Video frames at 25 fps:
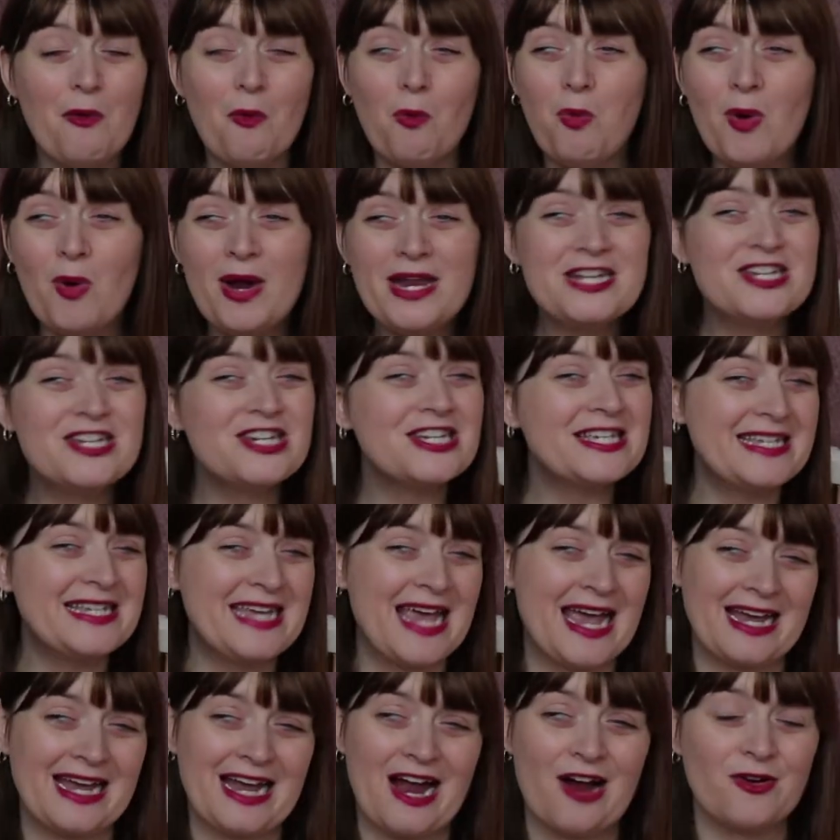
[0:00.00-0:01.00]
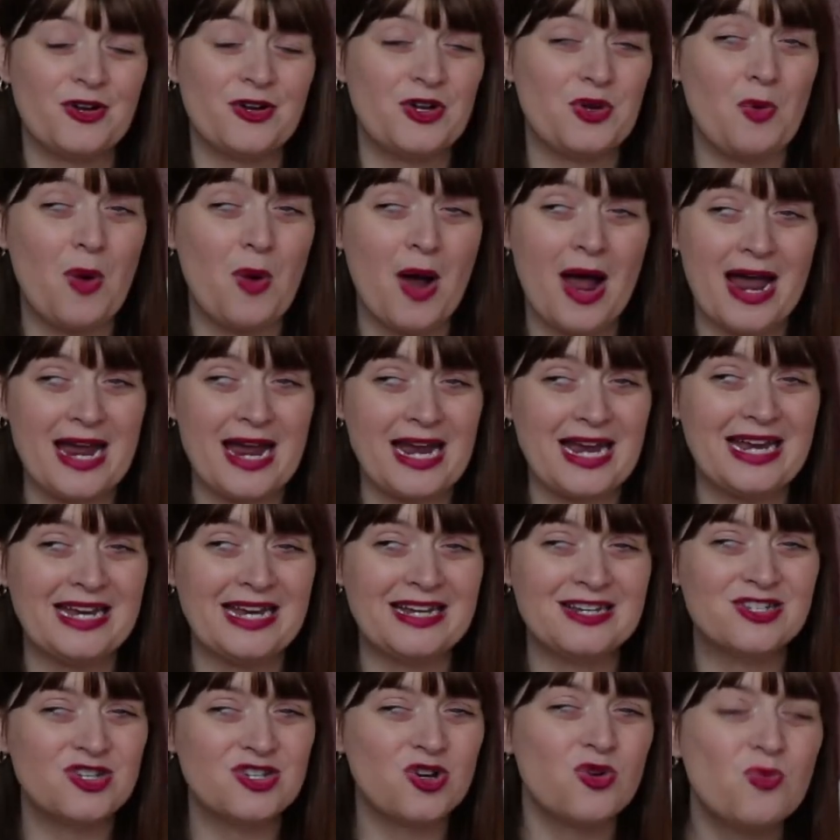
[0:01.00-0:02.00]
We just get carried away,
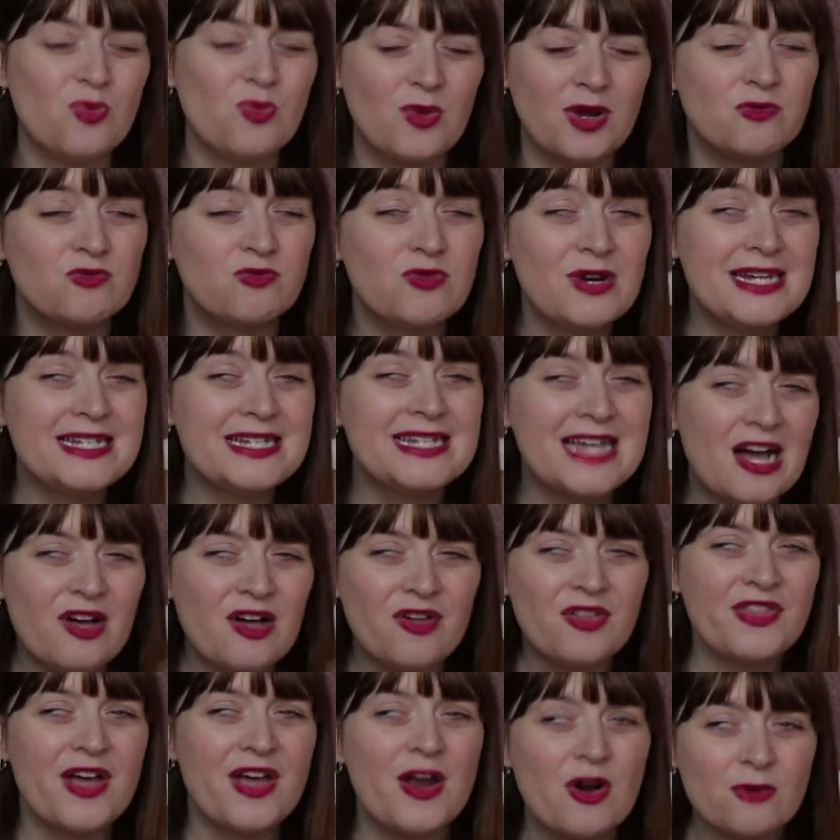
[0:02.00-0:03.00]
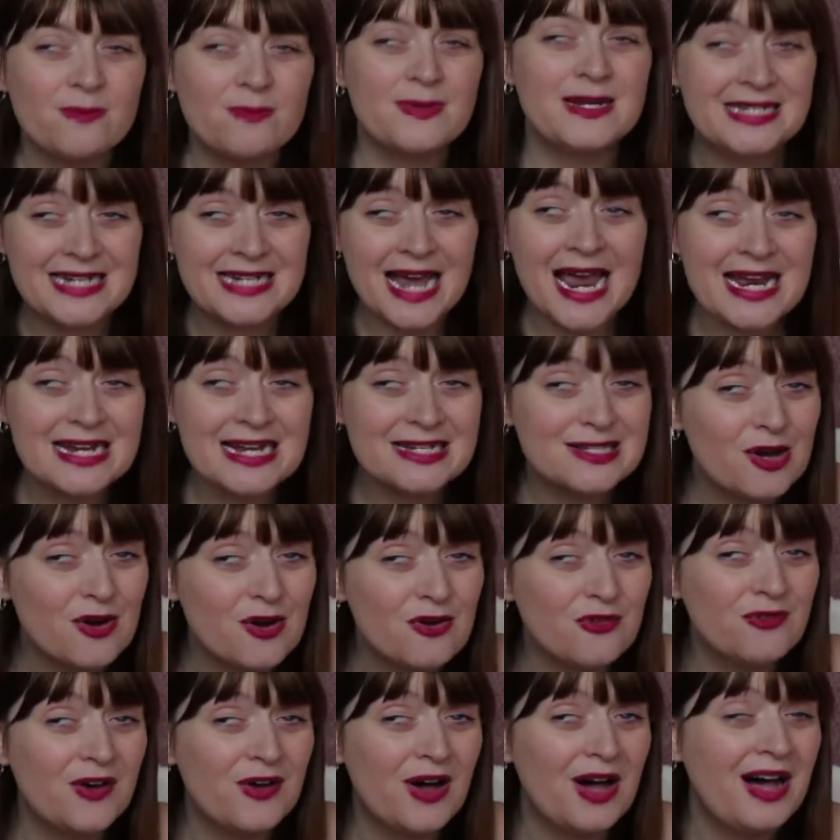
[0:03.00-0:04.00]
don't we? Retail therapy takes
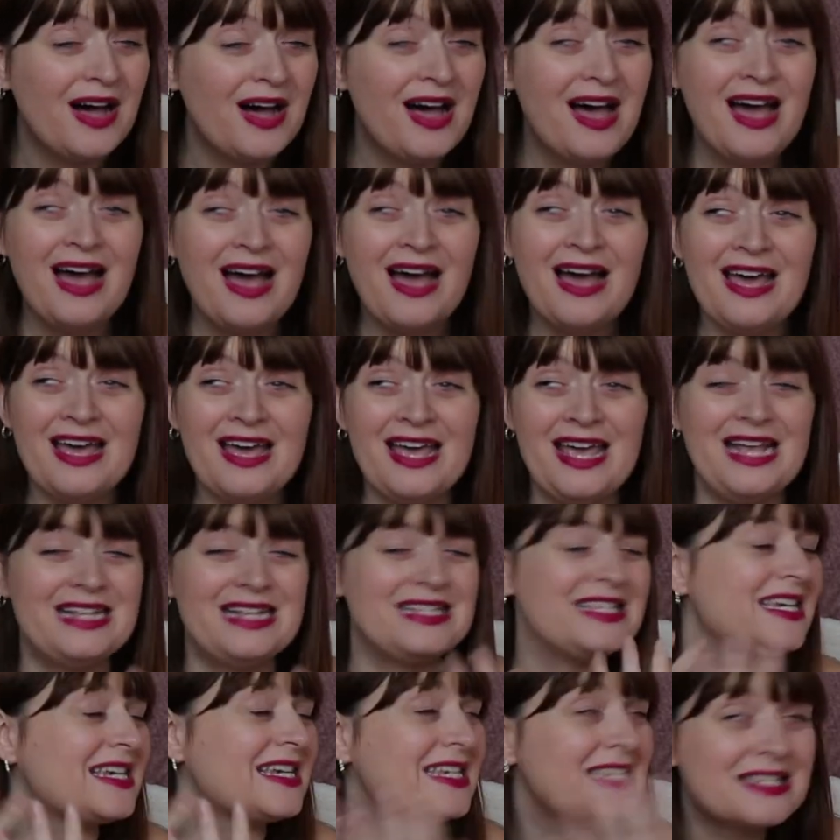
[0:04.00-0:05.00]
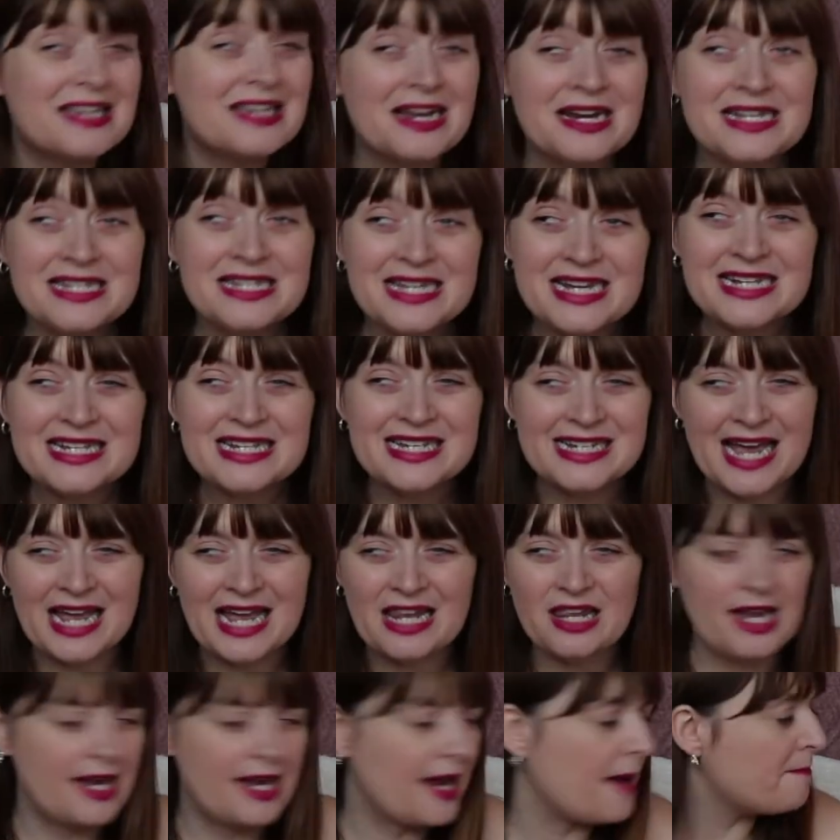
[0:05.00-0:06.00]
over. It's exciting to
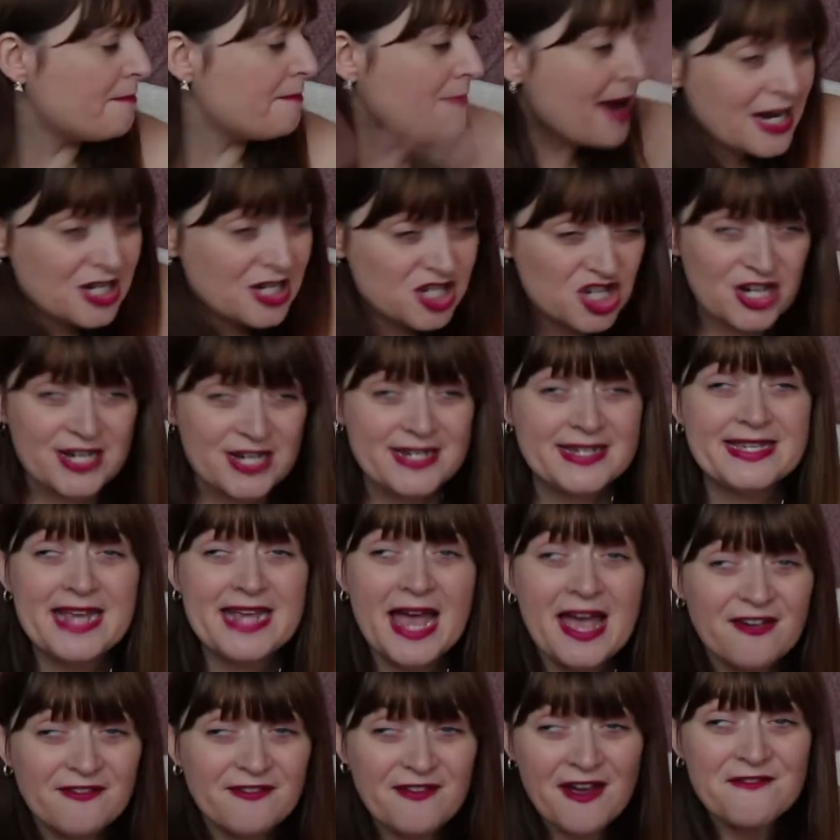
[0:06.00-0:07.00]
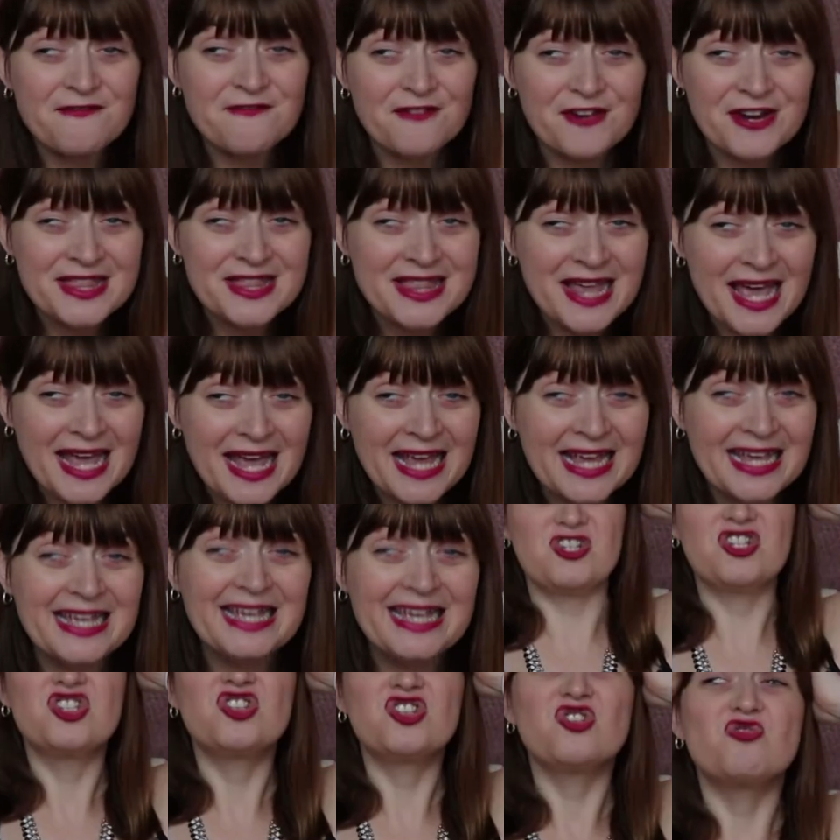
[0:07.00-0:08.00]
get like a matching set of everything.
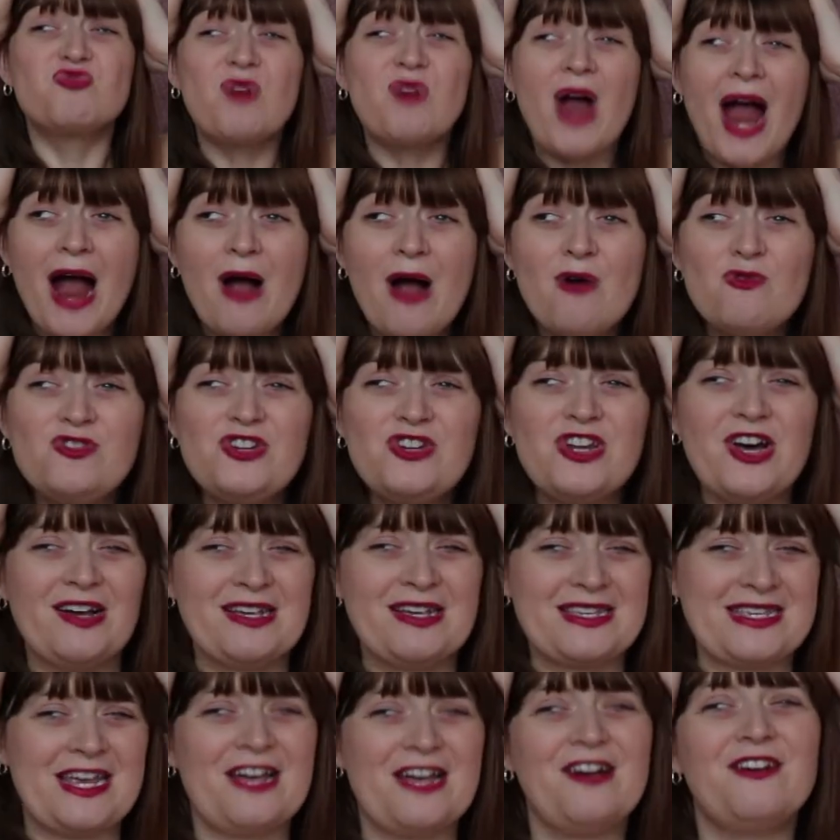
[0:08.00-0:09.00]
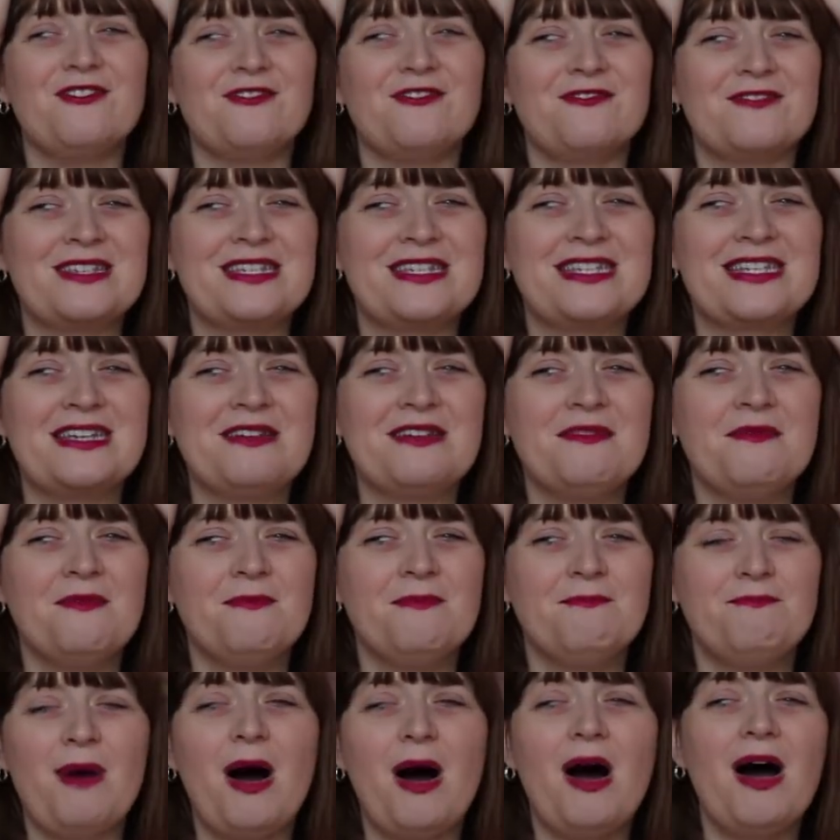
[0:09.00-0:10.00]
Just surround ourselves
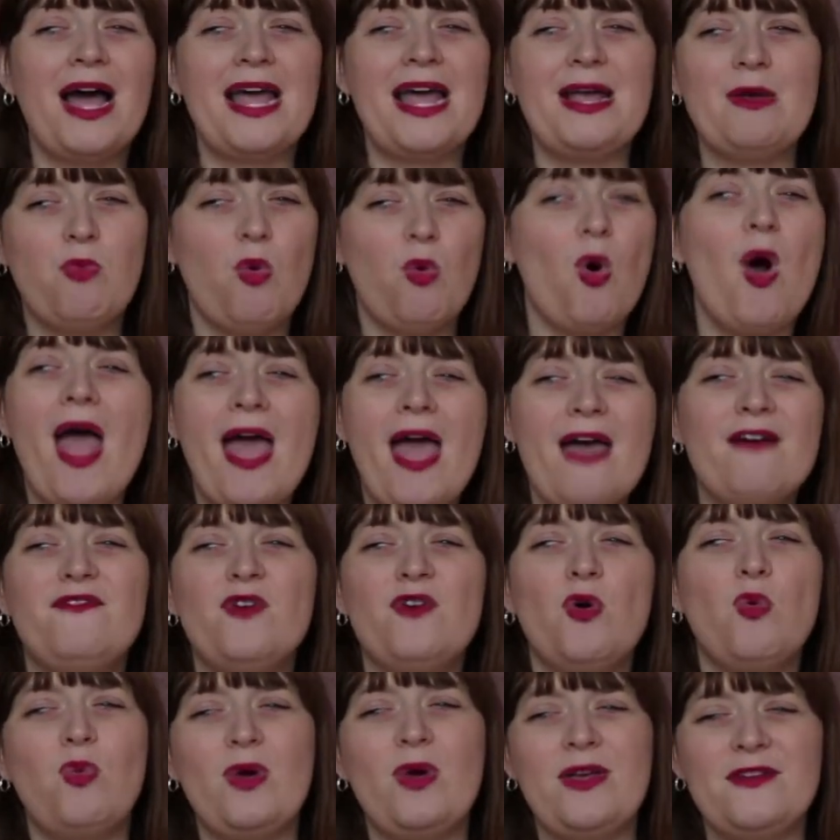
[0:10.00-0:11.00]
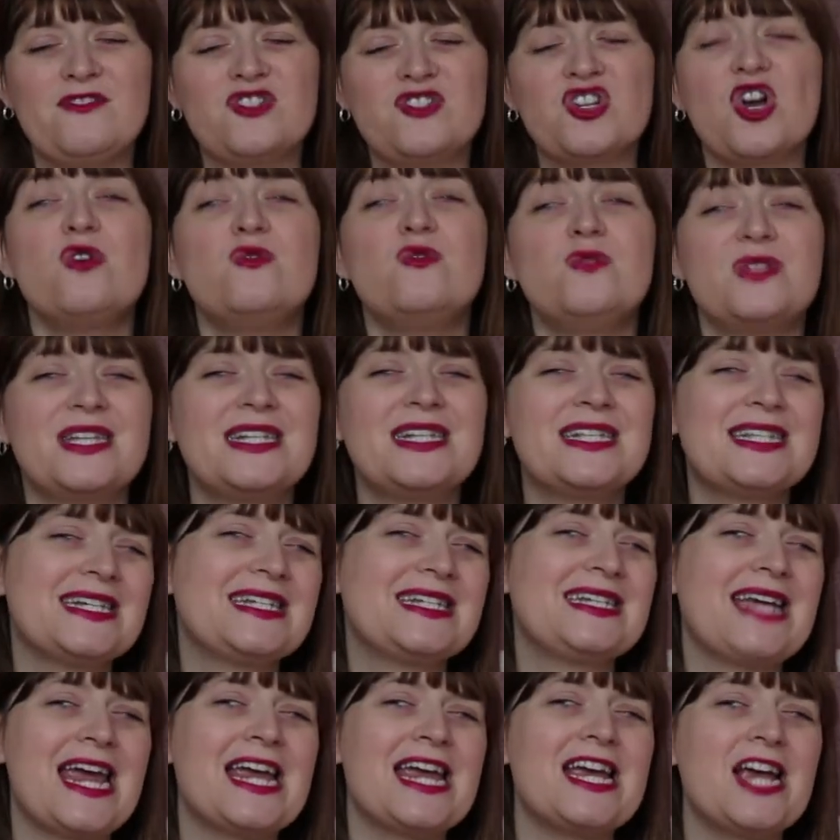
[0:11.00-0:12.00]
by whatever we've chosen to
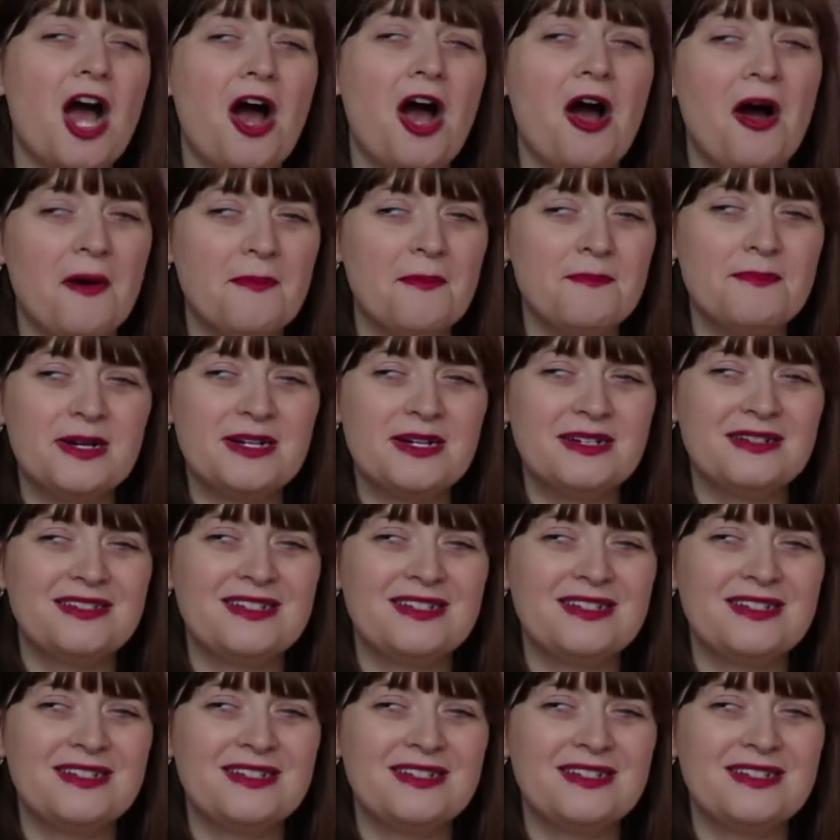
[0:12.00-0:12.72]
take up.